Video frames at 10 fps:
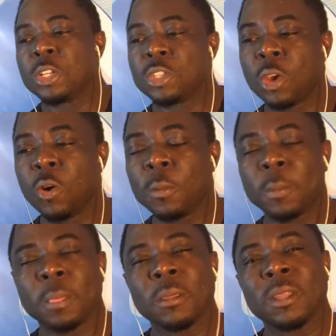So
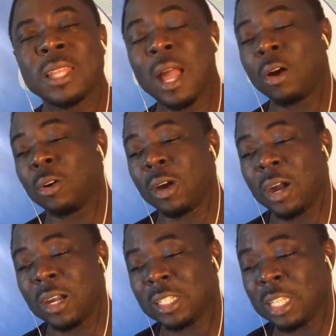now,
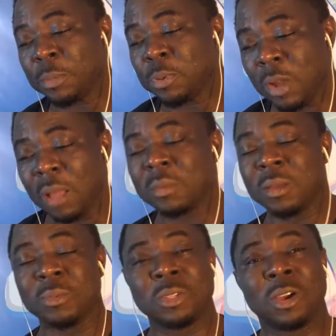the
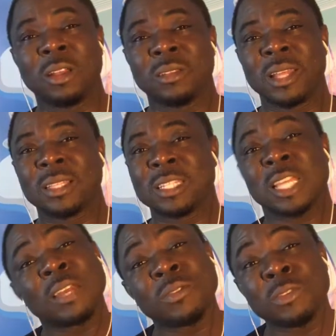problem with all of that is
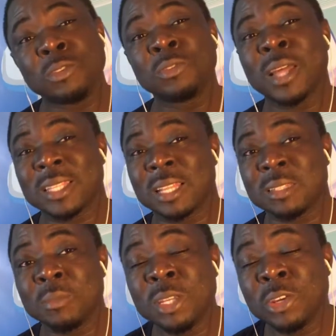that if you do that
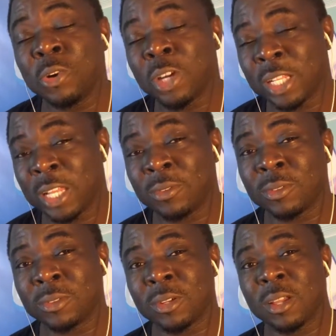at mediocre
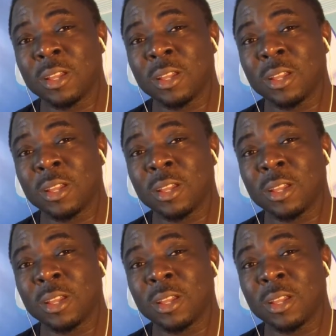level,